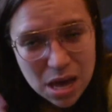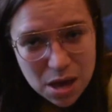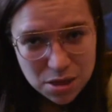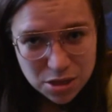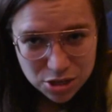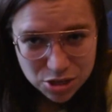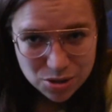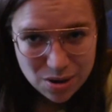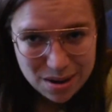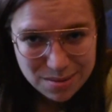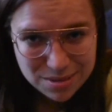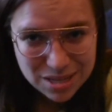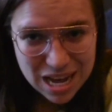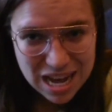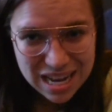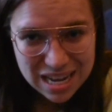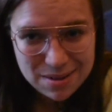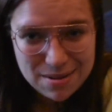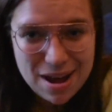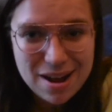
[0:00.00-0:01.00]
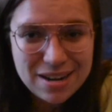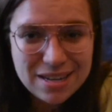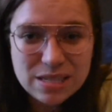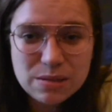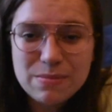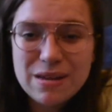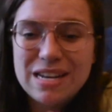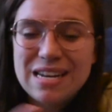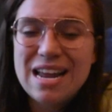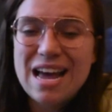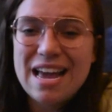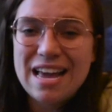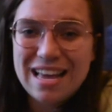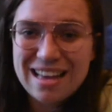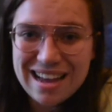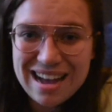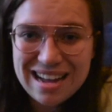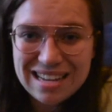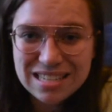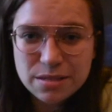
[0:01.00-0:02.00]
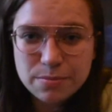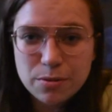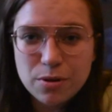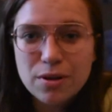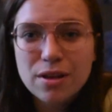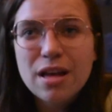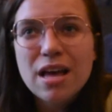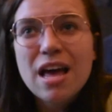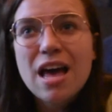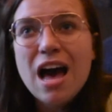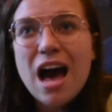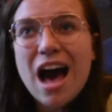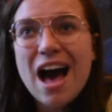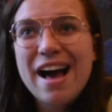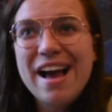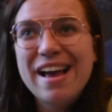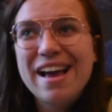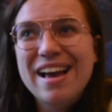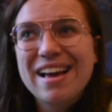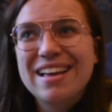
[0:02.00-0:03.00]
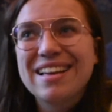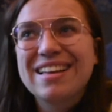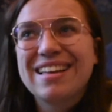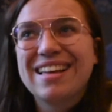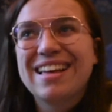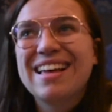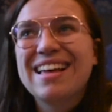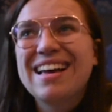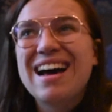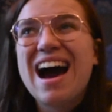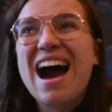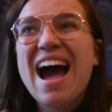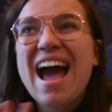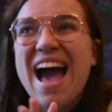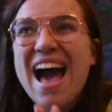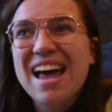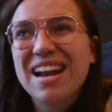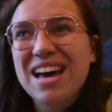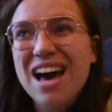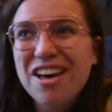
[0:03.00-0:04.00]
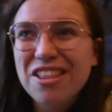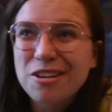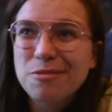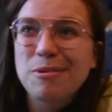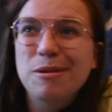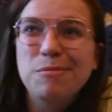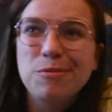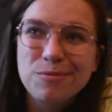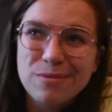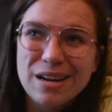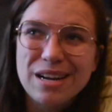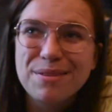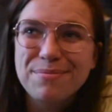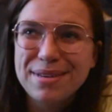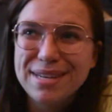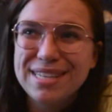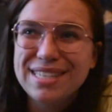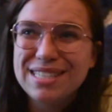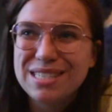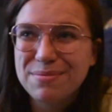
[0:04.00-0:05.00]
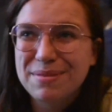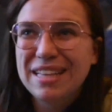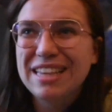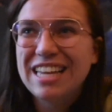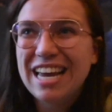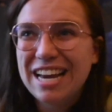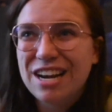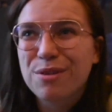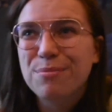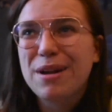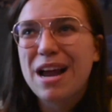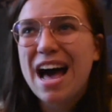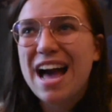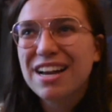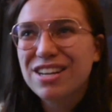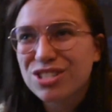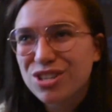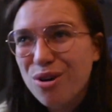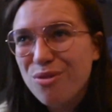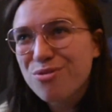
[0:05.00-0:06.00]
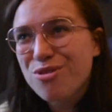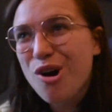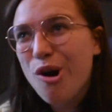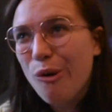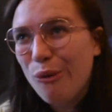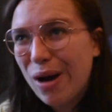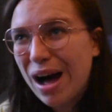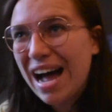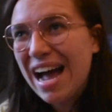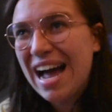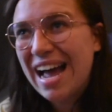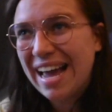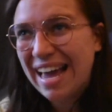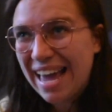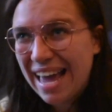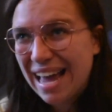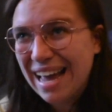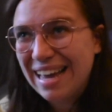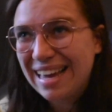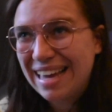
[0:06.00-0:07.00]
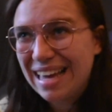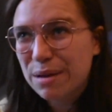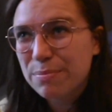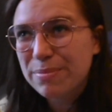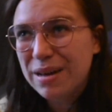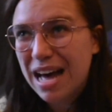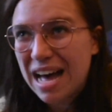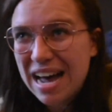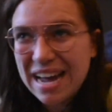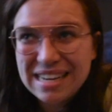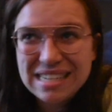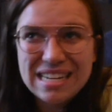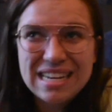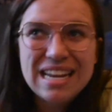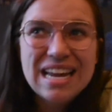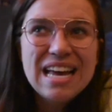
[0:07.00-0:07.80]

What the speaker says: The show I'm talking about is Midnight Gospel. I had other people recommend it to me later, but I don't know why I can't get behind it.